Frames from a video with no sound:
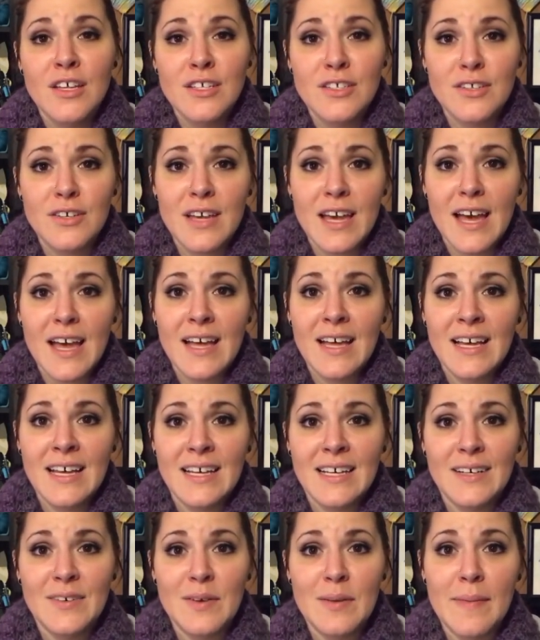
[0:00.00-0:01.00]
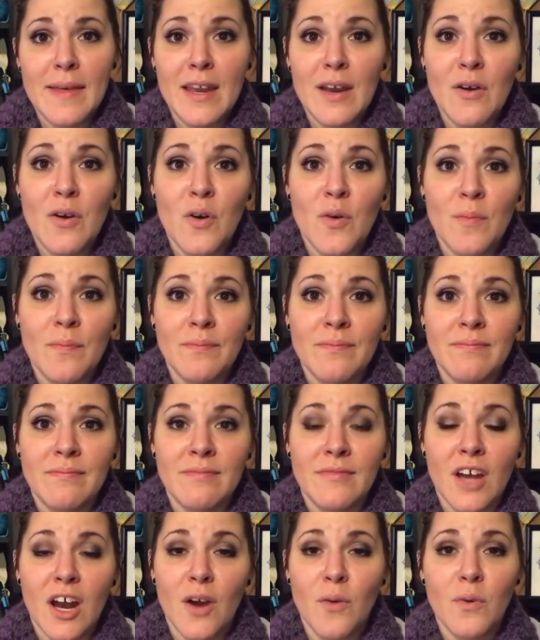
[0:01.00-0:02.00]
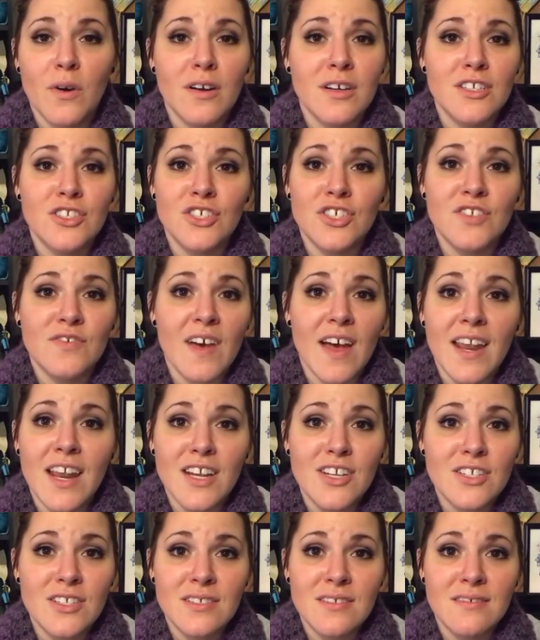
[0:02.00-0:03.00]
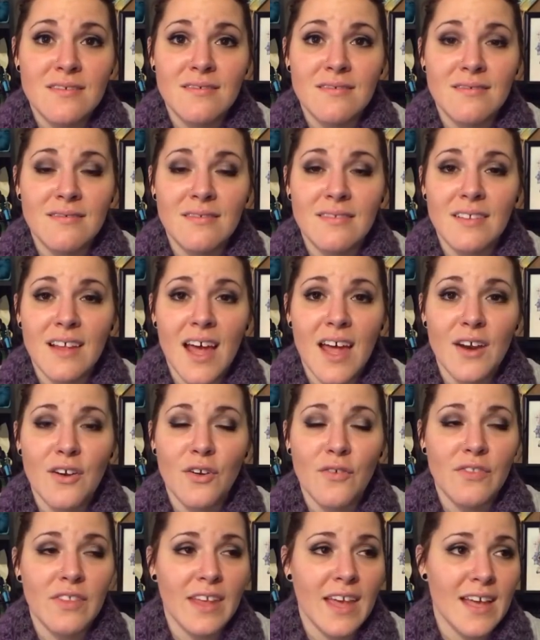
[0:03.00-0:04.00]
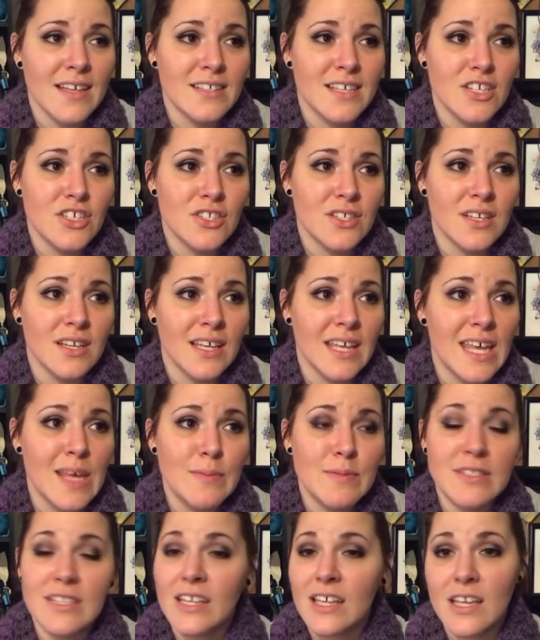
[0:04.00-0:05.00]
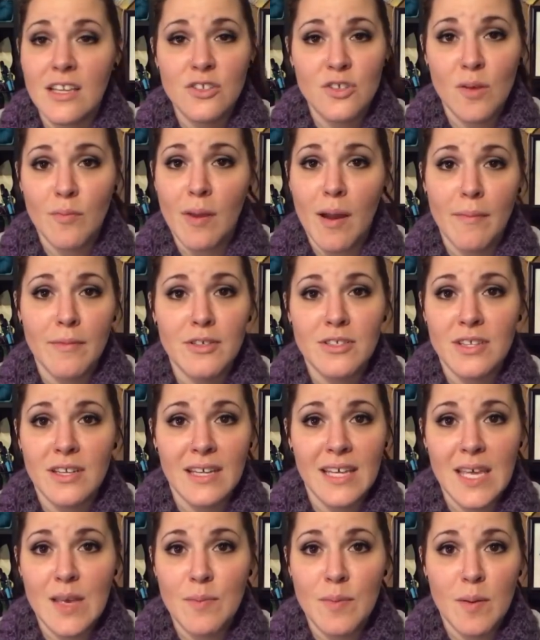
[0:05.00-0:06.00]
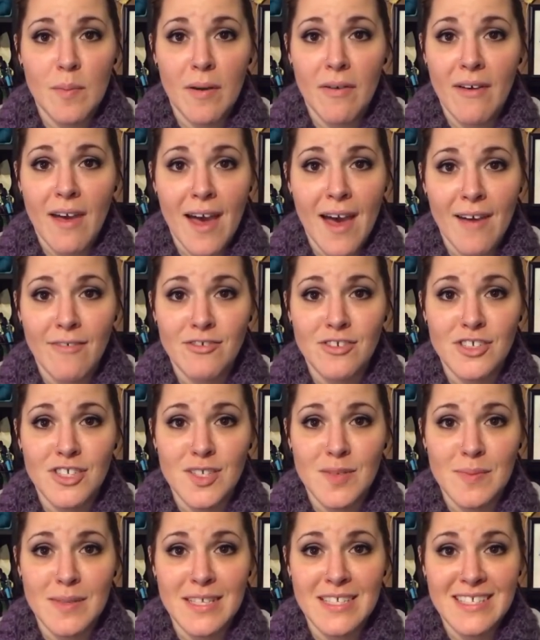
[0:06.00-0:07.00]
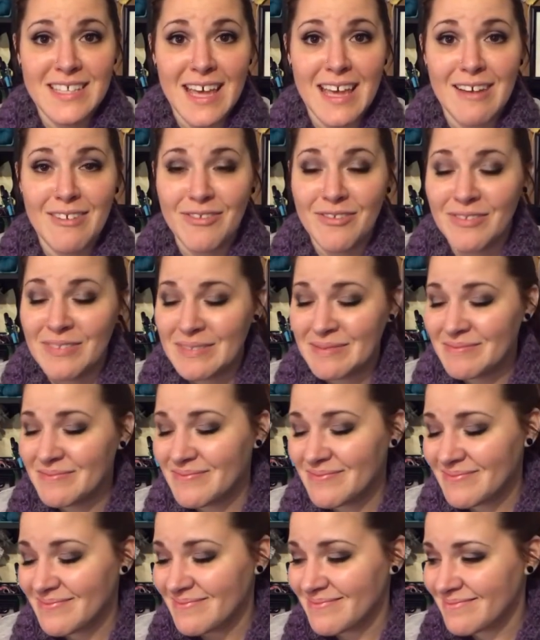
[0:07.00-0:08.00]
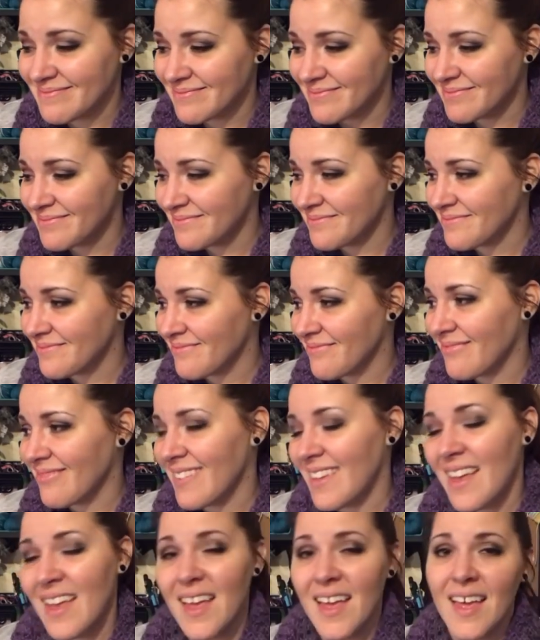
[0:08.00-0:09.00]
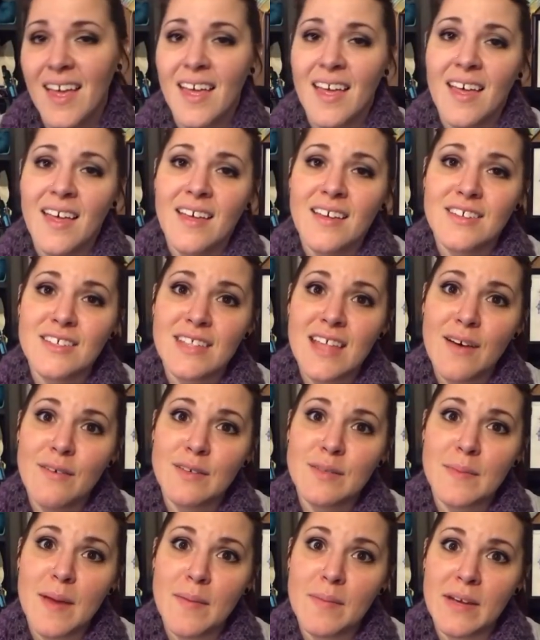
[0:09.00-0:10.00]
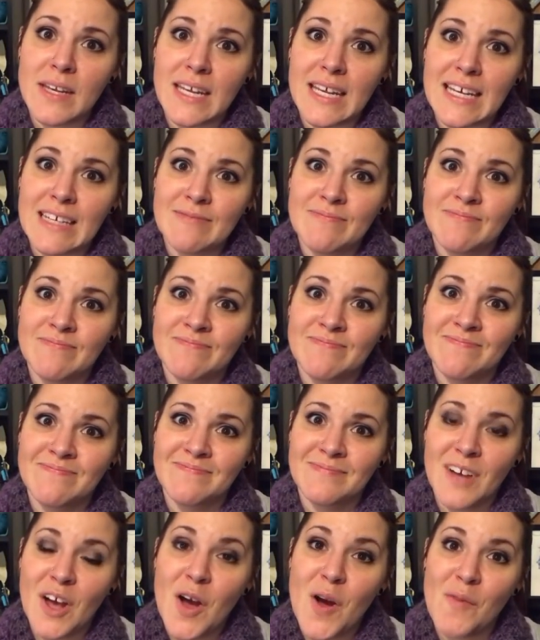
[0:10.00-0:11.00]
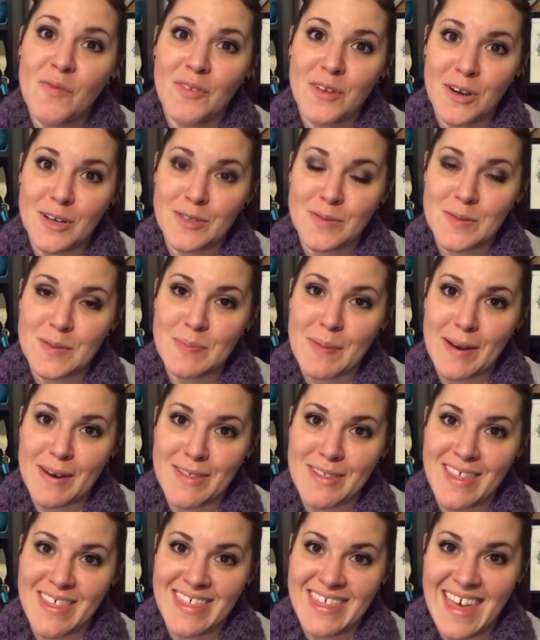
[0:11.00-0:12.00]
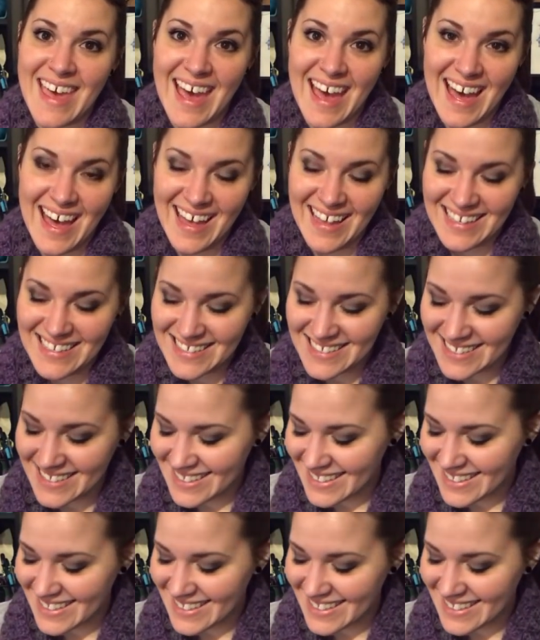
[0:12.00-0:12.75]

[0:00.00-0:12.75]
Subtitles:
So yeah, we made it home. Car works just fine. I don't know if the gas gauge is going to keep sticking, so I'm probably just going to keep it about half just to be safe. So that was my Monday. I hope yours was better than that.